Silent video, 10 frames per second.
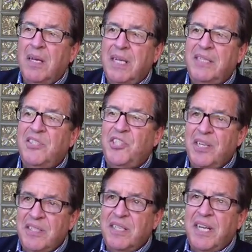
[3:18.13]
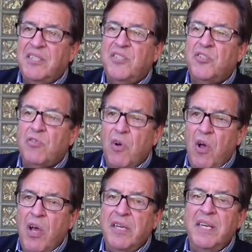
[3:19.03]
It's just an
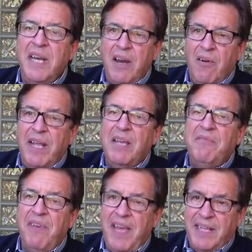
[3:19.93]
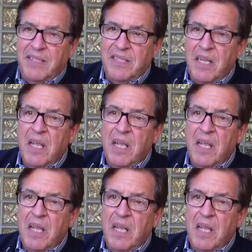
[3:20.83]
extraordinary event